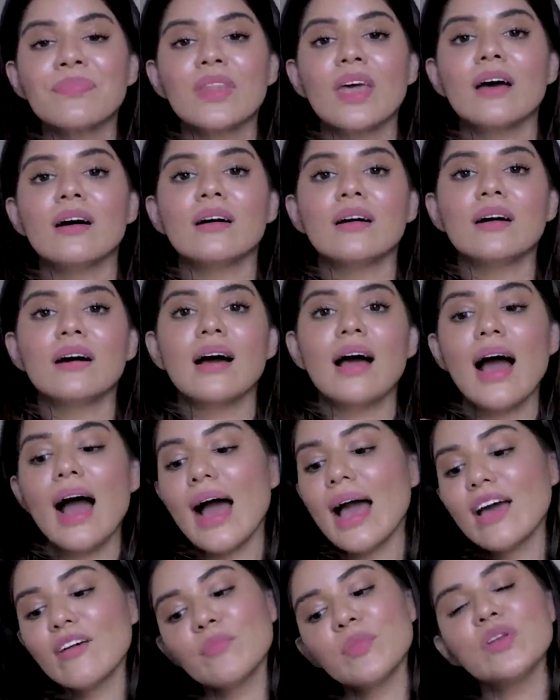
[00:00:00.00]

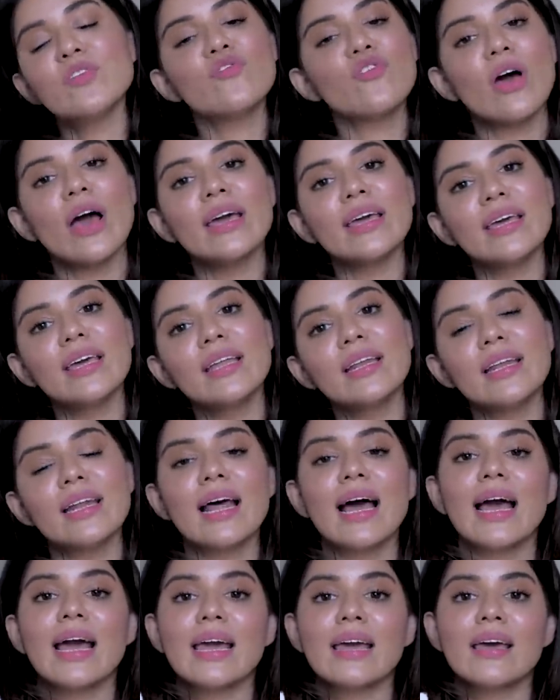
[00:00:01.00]
I have been trying it and
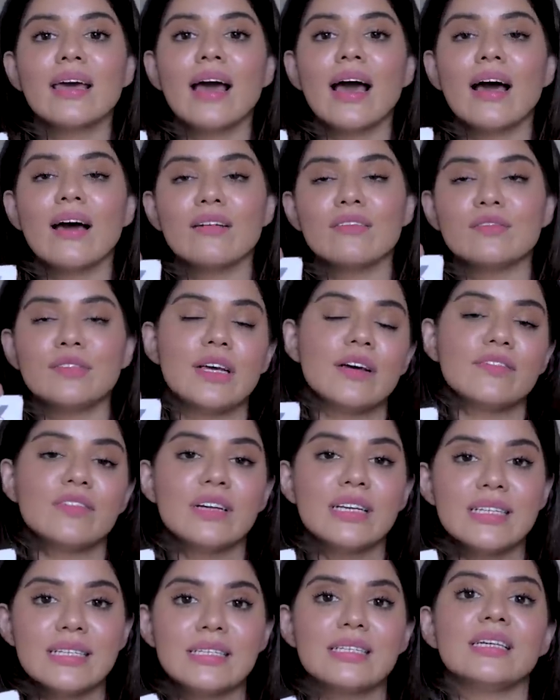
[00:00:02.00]
I have
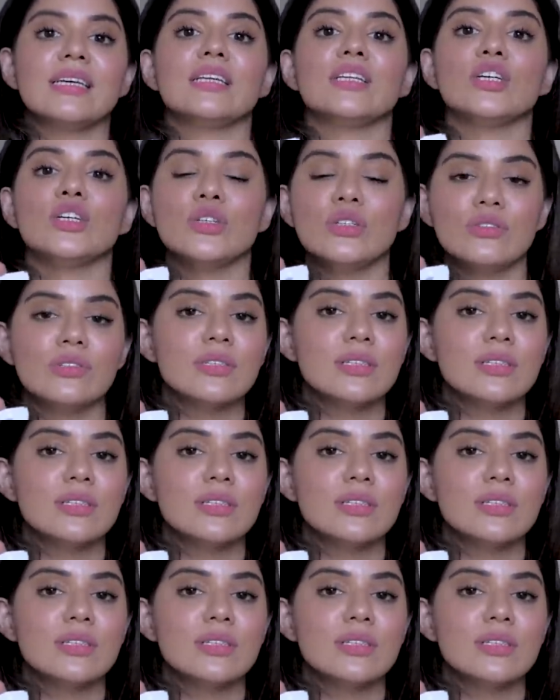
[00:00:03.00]
definitely seen good